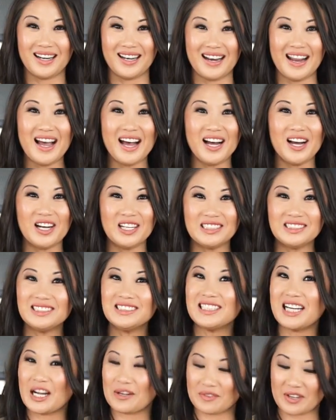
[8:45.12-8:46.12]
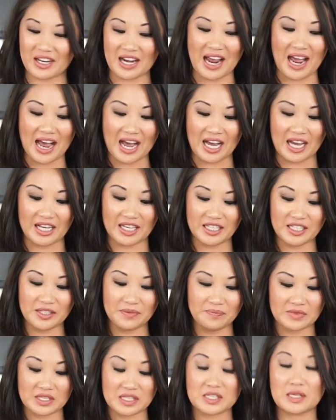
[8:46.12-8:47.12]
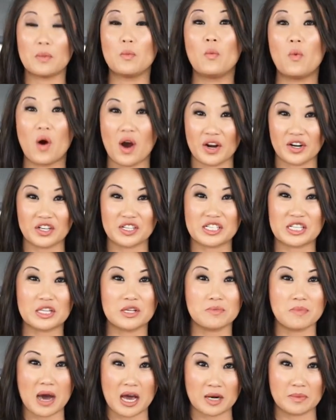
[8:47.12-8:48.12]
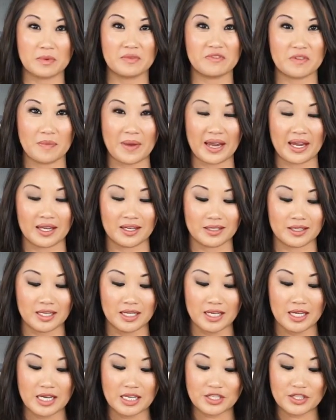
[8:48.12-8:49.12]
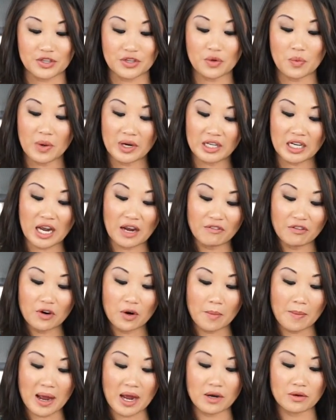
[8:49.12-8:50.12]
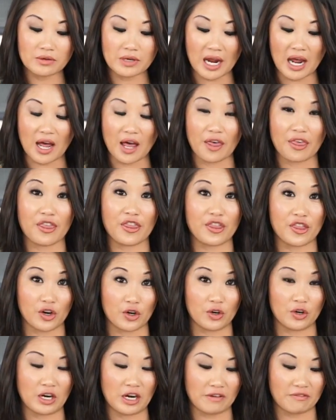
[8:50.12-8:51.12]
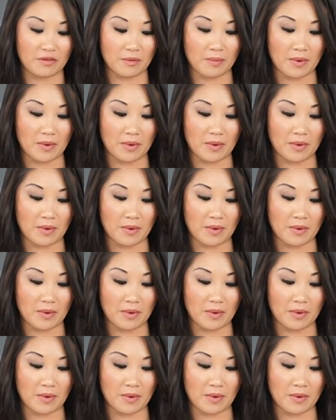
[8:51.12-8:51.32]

Now I'm gonna add some water to the bottom of the pan. So you want to cover about 1/3 of the